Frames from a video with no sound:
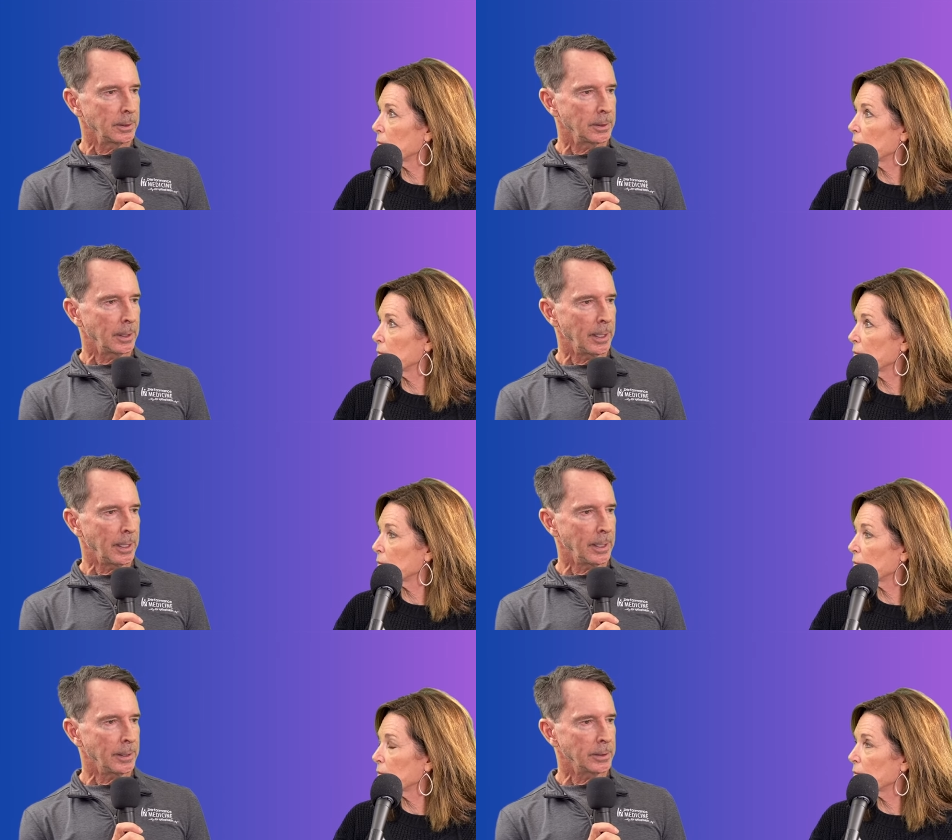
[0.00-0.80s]

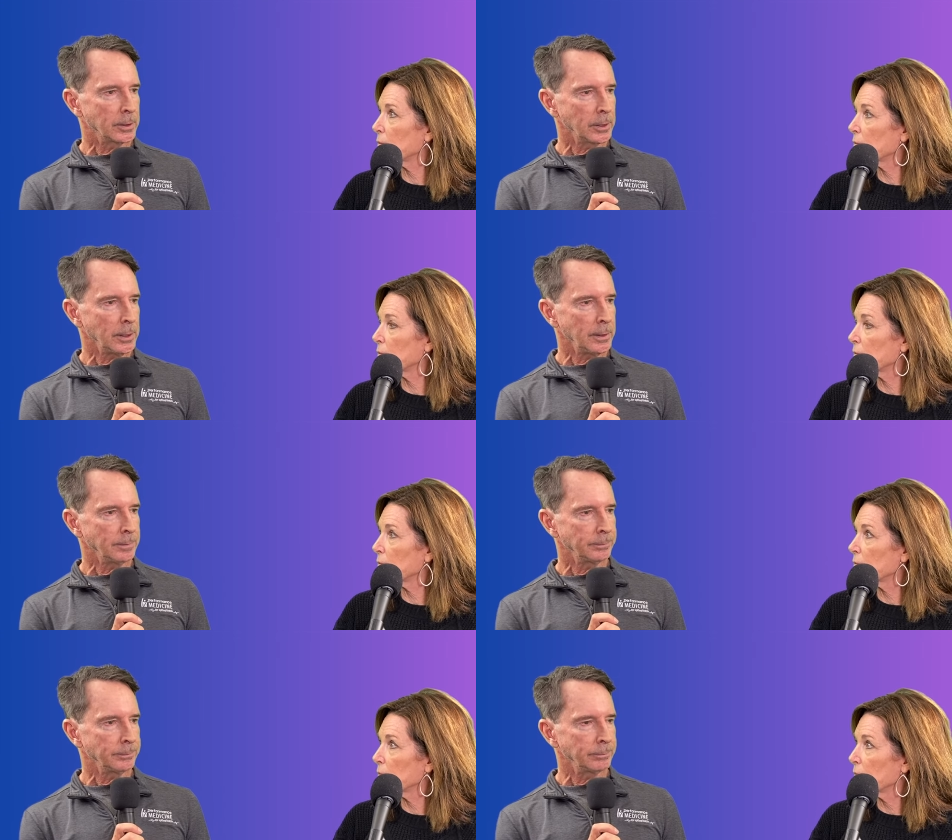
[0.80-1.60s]
Speaker 1: and had seen
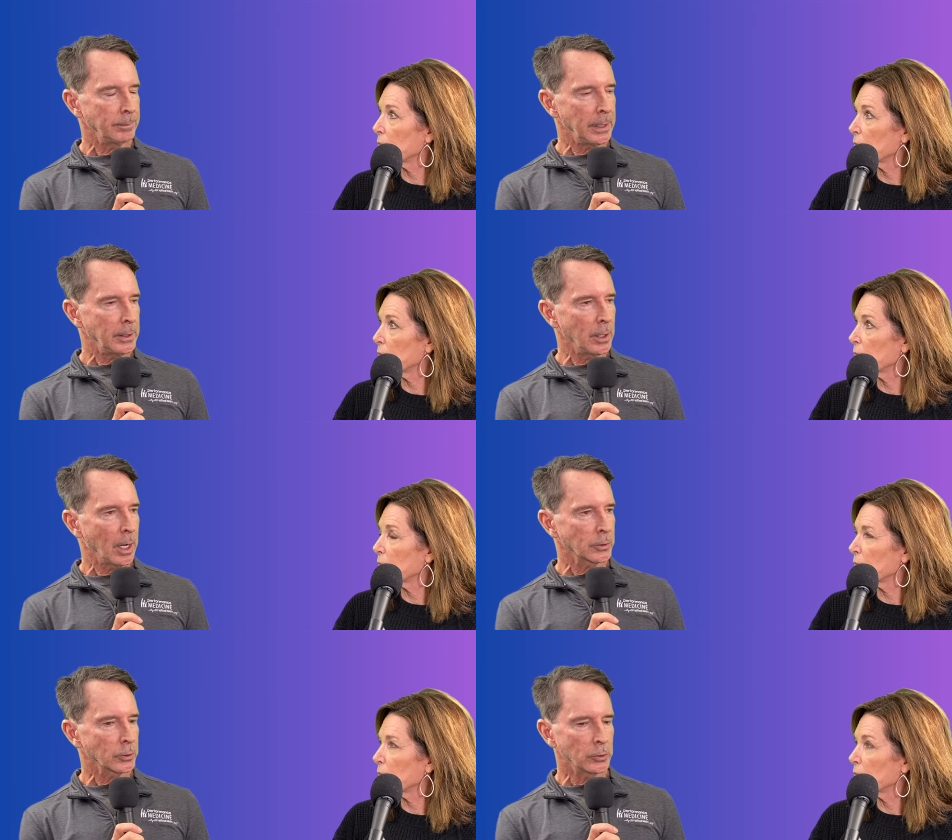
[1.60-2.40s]
many
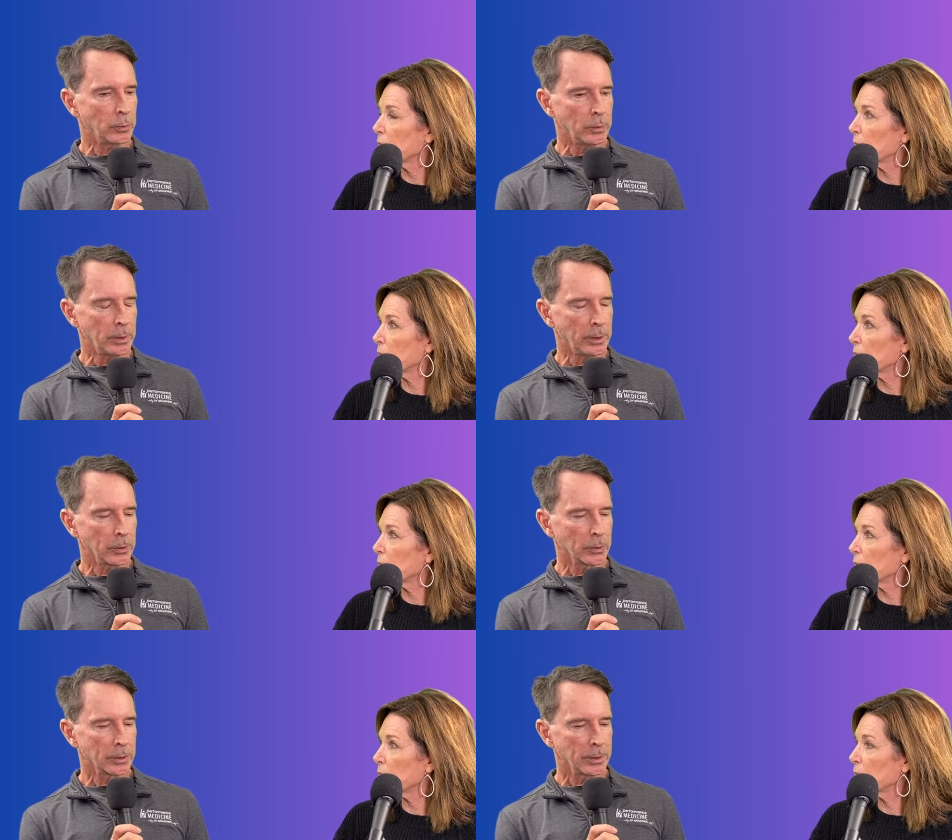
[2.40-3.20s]
doctors through the years